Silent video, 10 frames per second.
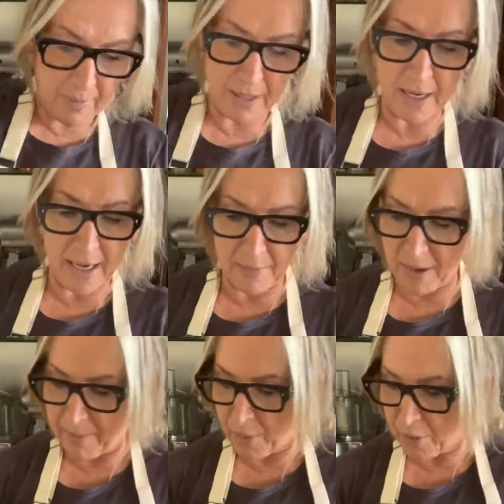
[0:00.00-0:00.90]
I'm going to
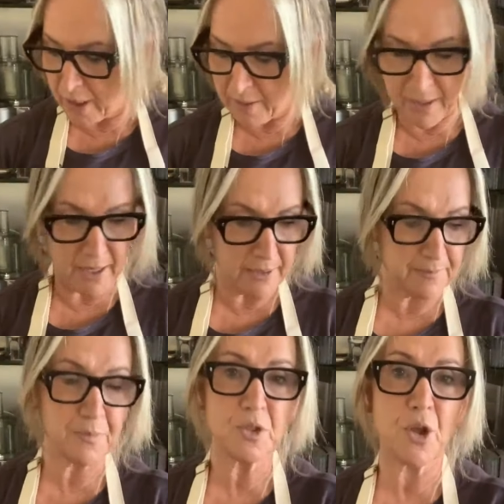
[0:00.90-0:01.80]
need my board in a minute.
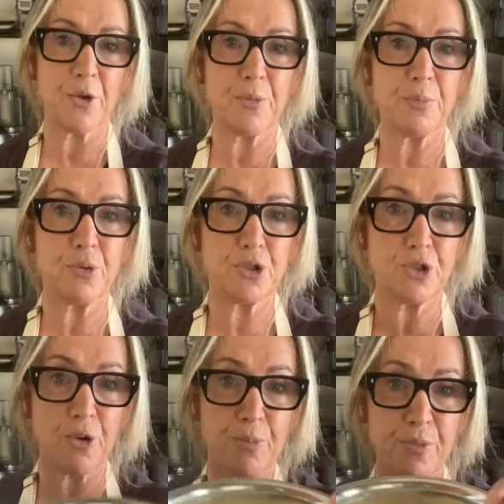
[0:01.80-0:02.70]
So
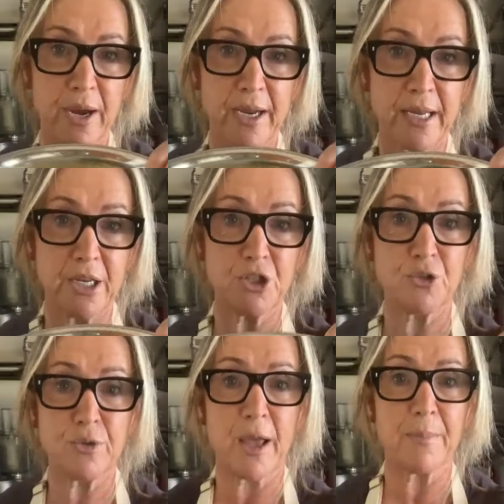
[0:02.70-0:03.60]
put your bread
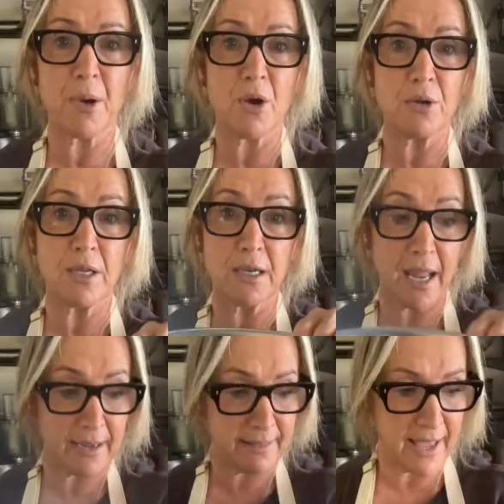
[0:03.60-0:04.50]
into that bowl
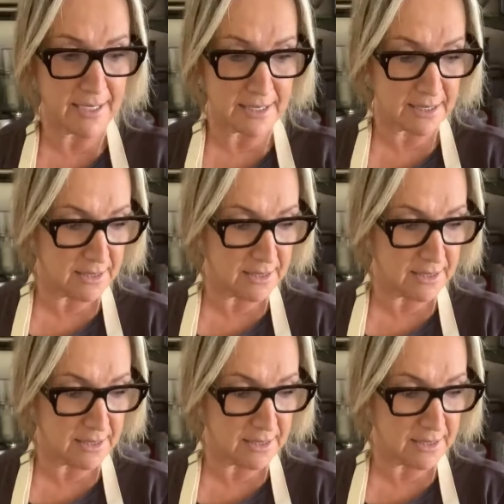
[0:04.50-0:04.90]
like that.